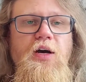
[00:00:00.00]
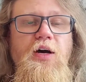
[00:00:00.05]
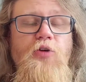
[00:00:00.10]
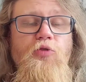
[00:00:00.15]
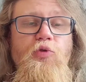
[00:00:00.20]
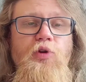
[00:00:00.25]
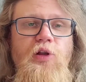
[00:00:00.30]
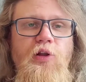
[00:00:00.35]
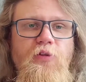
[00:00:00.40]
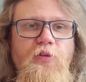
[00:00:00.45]

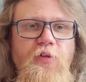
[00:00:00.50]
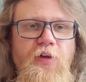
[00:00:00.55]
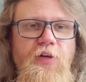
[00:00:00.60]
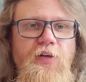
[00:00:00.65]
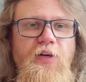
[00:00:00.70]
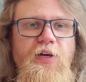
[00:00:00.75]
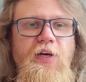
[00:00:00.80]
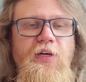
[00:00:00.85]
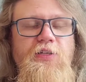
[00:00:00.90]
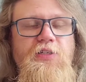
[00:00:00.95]
a real
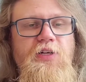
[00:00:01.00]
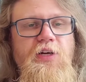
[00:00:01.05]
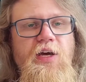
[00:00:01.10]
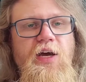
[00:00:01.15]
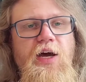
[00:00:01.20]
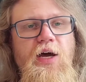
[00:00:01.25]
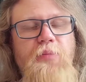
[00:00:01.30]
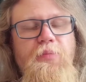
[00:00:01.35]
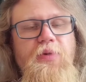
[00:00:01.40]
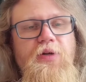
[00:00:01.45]
thing that actually
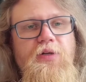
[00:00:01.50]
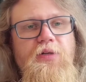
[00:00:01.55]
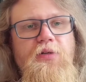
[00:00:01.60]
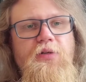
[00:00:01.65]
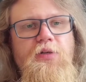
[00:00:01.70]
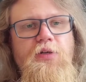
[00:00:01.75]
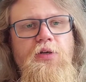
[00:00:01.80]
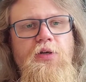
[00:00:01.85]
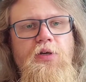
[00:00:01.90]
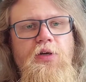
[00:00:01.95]

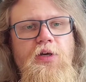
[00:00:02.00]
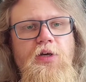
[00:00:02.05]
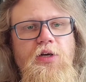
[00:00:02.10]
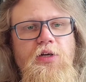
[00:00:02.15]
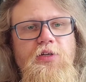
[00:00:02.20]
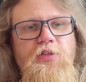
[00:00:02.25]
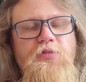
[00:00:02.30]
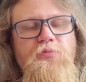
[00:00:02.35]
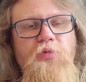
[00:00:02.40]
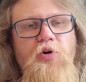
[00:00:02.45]
happened,
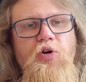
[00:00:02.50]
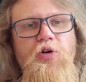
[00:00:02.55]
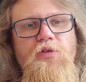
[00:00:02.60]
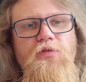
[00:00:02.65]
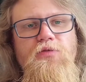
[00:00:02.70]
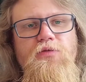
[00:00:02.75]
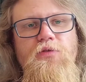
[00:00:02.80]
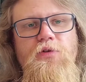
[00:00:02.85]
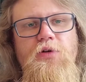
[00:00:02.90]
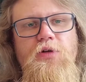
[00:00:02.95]
and it's part
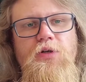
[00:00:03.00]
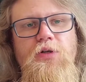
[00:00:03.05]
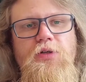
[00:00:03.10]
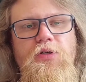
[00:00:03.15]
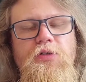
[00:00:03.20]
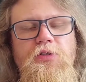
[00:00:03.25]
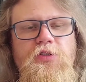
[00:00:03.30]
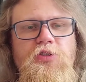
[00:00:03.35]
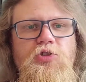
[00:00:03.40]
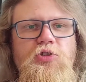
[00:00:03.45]
of